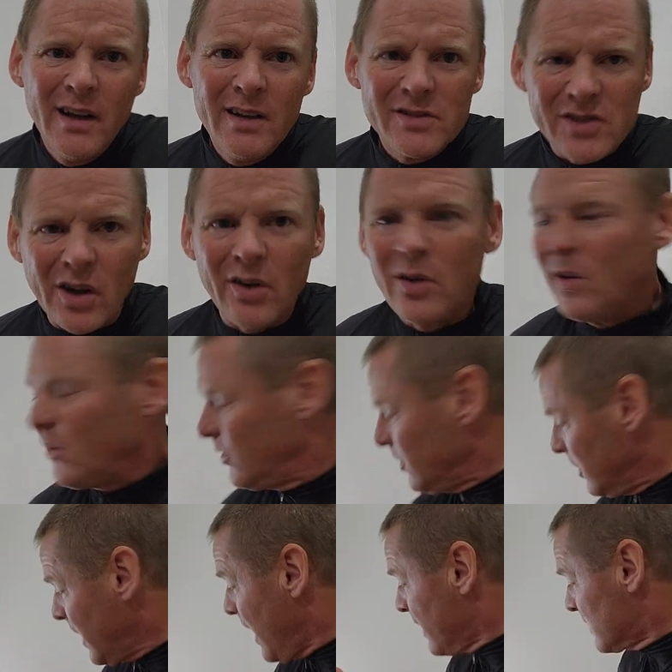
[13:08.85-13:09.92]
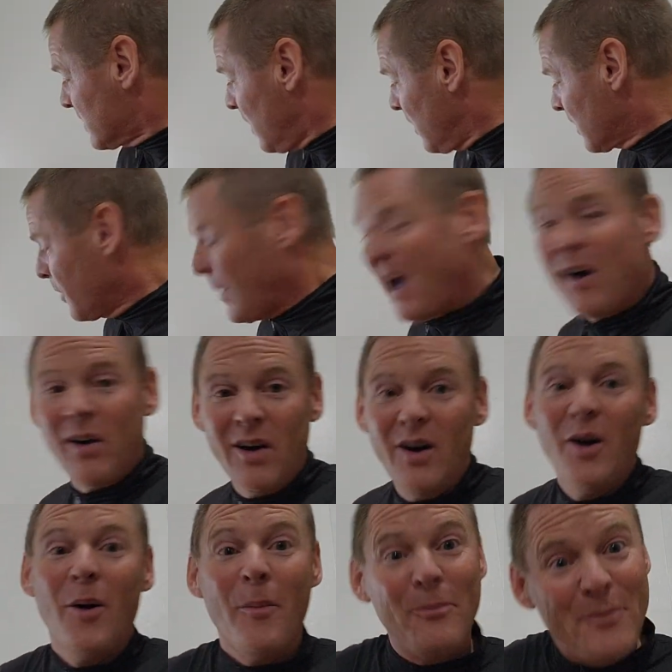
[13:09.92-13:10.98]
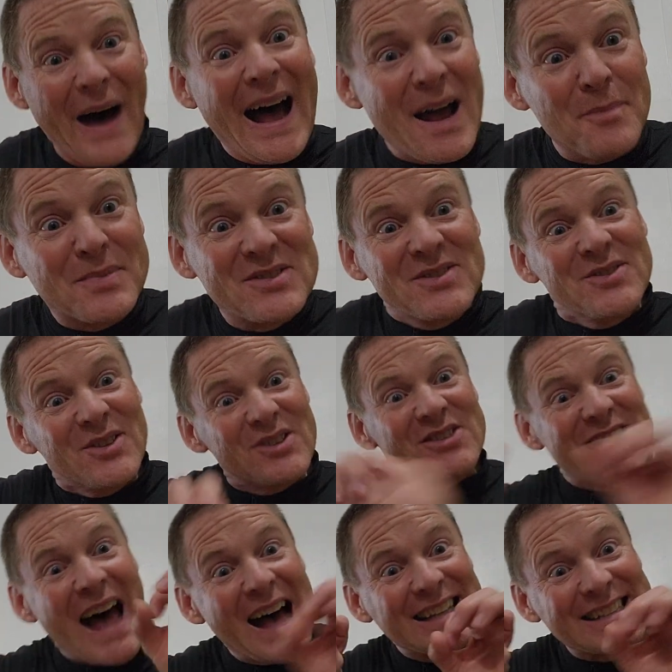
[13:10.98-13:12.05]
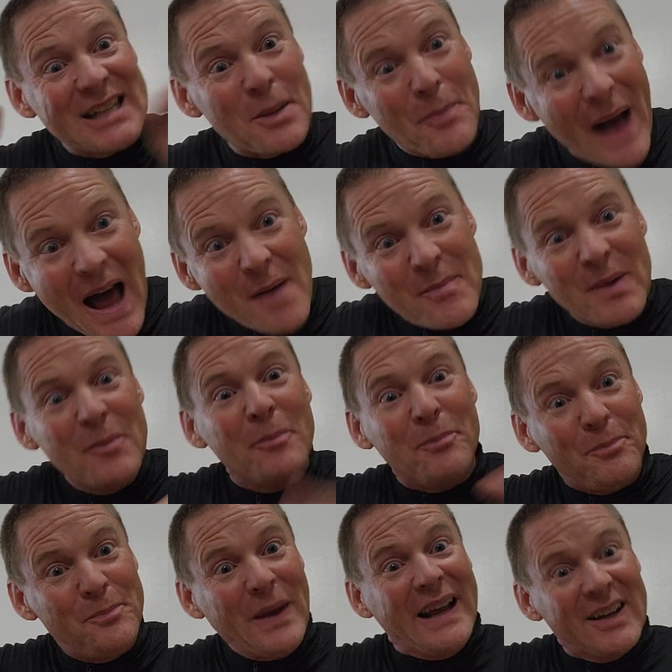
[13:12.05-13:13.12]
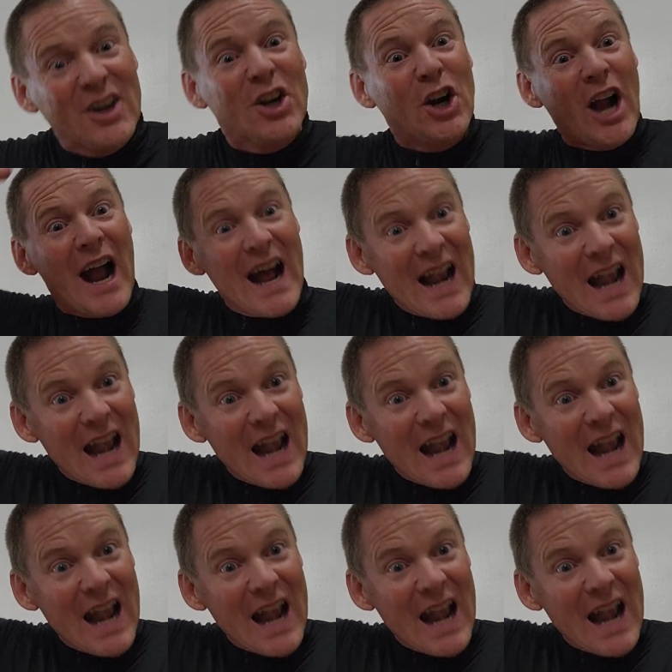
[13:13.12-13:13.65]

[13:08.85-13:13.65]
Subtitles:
So you gotta talk about pipes. Size of the pipe, bigger,